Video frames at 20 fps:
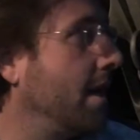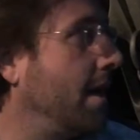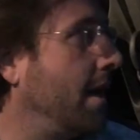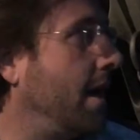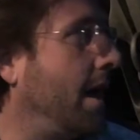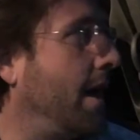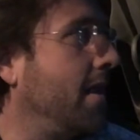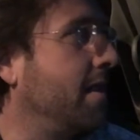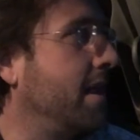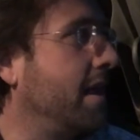
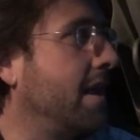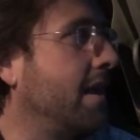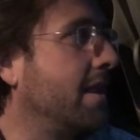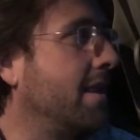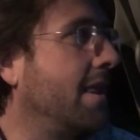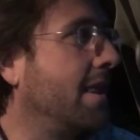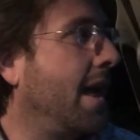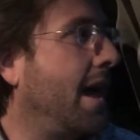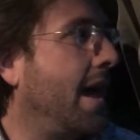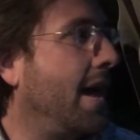I think
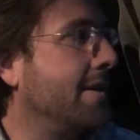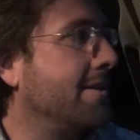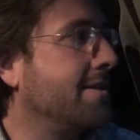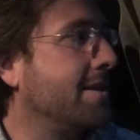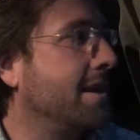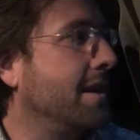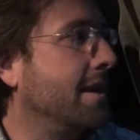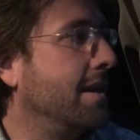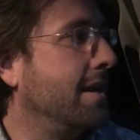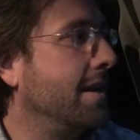
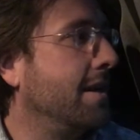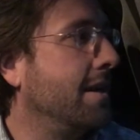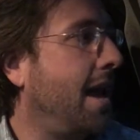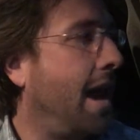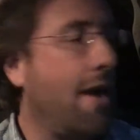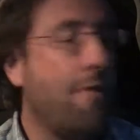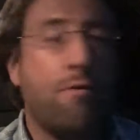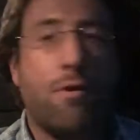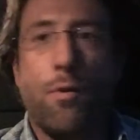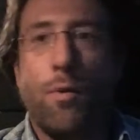that
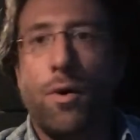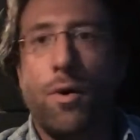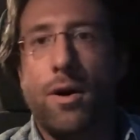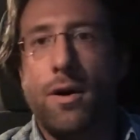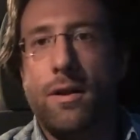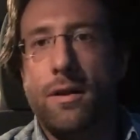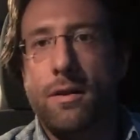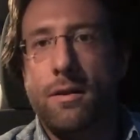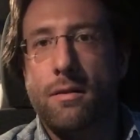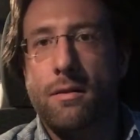
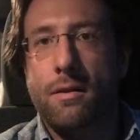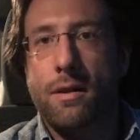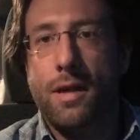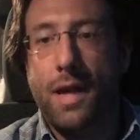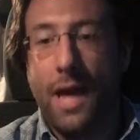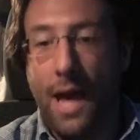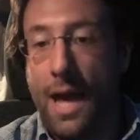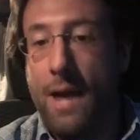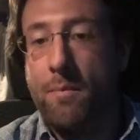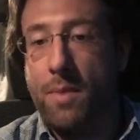everyone
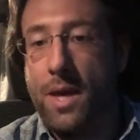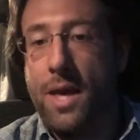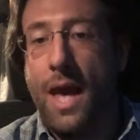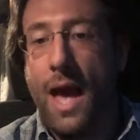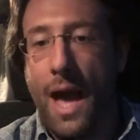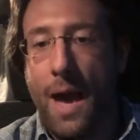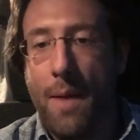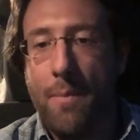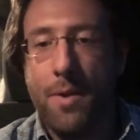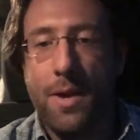can be
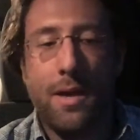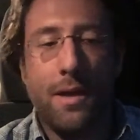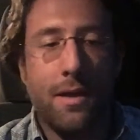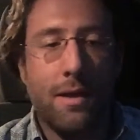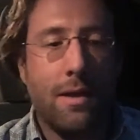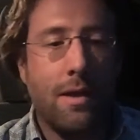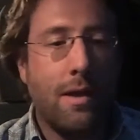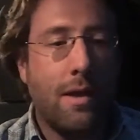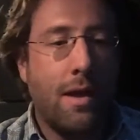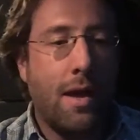happy,
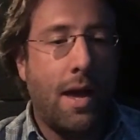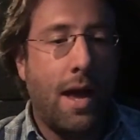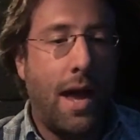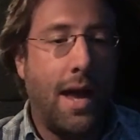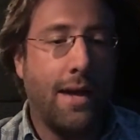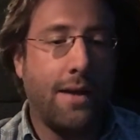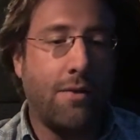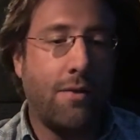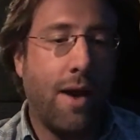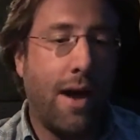
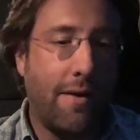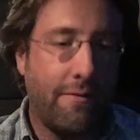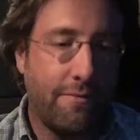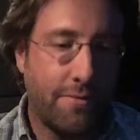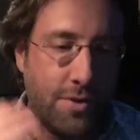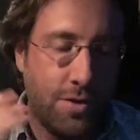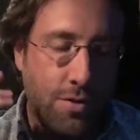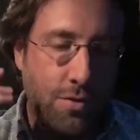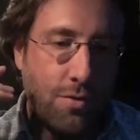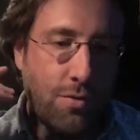and you have
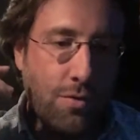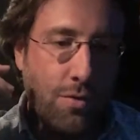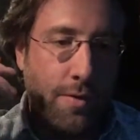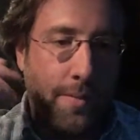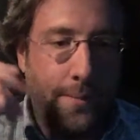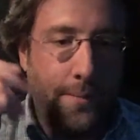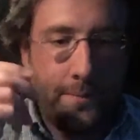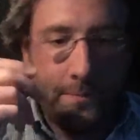to...